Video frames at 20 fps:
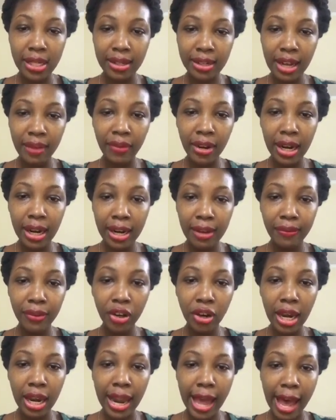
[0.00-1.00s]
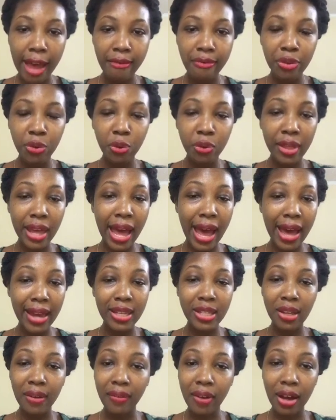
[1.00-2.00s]
never live your life through the
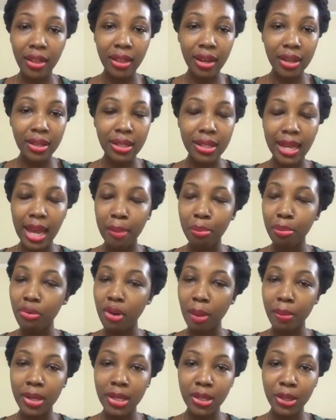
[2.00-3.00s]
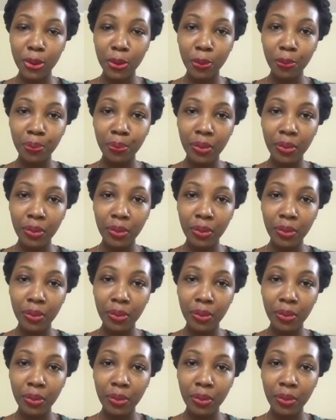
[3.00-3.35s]
eyes of others. I promise you.